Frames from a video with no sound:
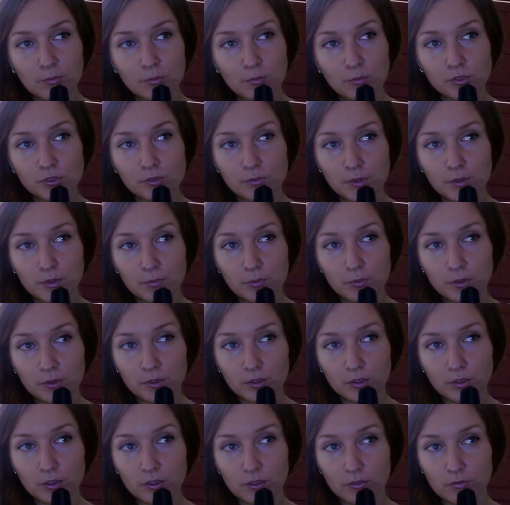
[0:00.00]
Most
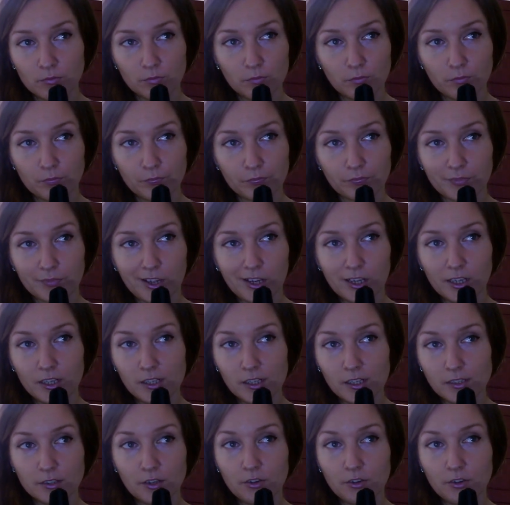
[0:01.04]
people, unless